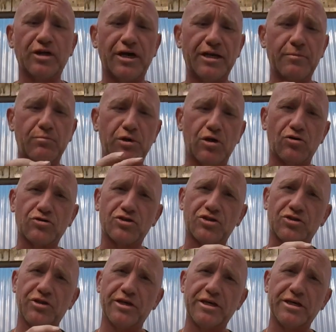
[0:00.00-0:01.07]
and it blocks
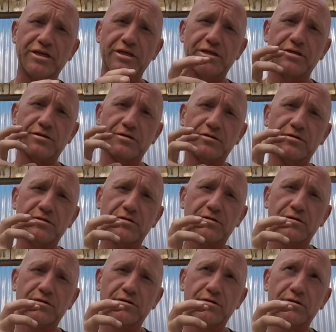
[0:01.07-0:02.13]
the
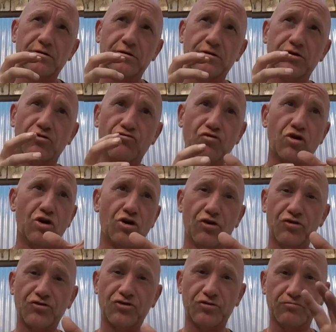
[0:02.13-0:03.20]

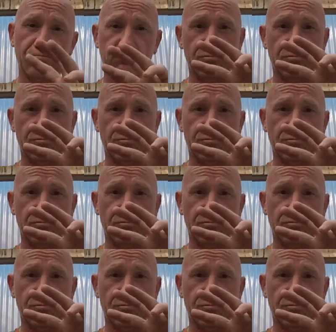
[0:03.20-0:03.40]
rose